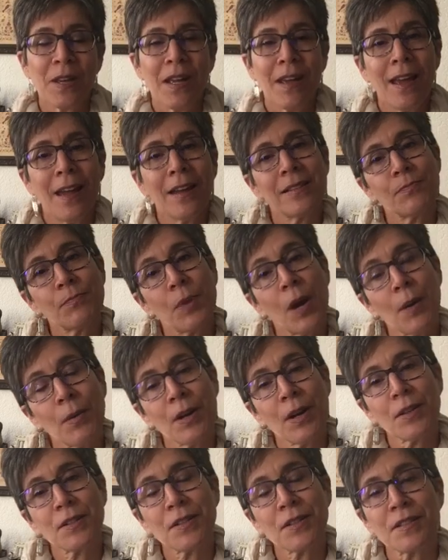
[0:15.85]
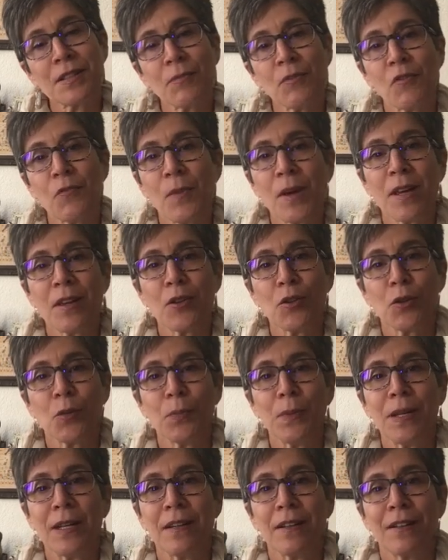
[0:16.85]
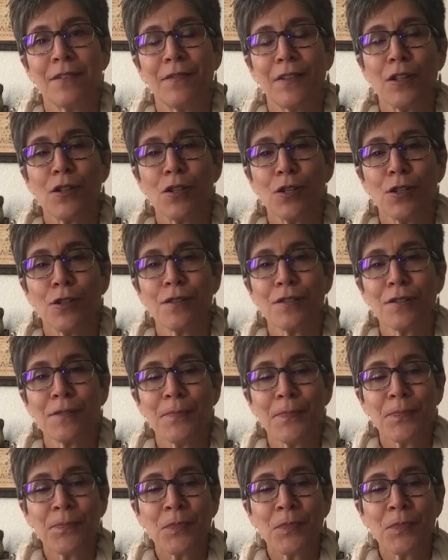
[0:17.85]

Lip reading: And probably also some of my European adventures.